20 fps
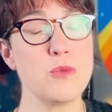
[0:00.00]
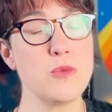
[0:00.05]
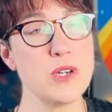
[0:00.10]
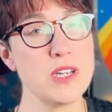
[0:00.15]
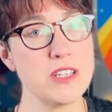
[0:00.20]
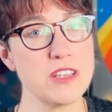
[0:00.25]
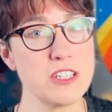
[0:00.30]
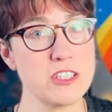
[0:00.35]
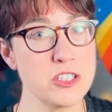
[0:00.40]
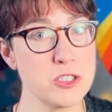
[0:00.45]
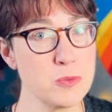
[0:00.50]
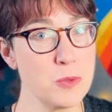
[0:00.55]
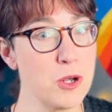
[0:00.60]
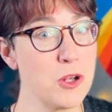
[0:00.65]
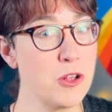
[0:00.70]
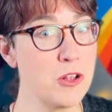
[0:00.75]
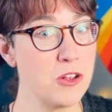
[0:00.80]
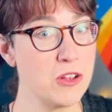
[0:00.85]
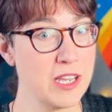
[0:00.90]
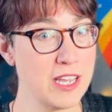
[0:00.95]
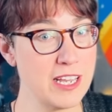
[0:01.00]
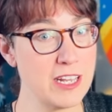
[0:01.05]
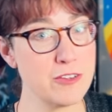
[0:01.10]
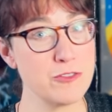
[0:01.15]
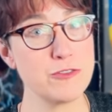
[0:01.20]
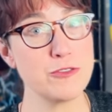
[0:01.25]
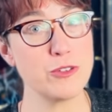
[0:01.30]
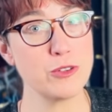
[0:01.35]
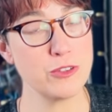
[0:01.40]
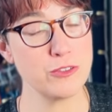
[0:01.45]
with a small
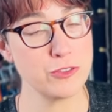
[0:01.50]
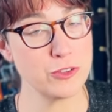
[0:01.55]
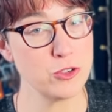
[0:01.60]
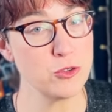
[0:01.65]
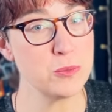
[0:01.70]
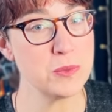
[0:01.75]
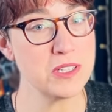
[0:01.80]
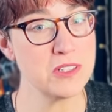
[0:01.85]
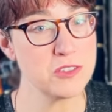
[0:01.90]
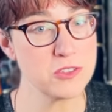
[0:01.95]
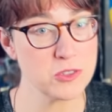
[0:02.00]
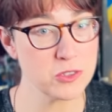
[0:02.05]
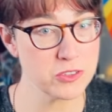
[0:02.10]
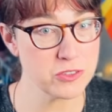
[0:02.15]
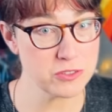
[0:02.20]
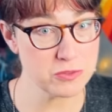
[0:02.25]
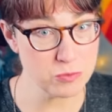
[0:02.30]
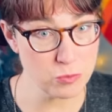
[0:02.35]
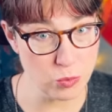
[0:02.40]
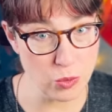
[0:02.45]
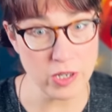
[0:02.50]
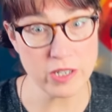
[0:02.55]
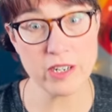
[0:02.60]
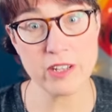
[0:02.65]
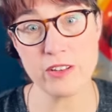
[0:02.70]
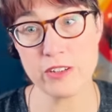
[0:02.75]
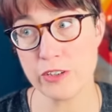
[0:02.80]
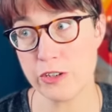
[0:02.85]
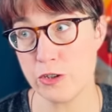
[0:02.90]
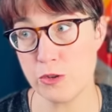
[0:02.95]
handful of humans or one
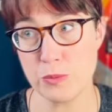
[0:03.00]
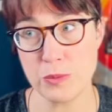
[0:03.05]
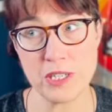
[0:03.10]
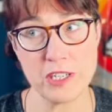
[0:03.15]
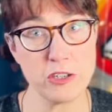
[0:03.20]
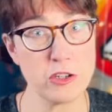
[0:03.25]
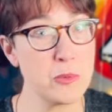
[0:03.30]
other human.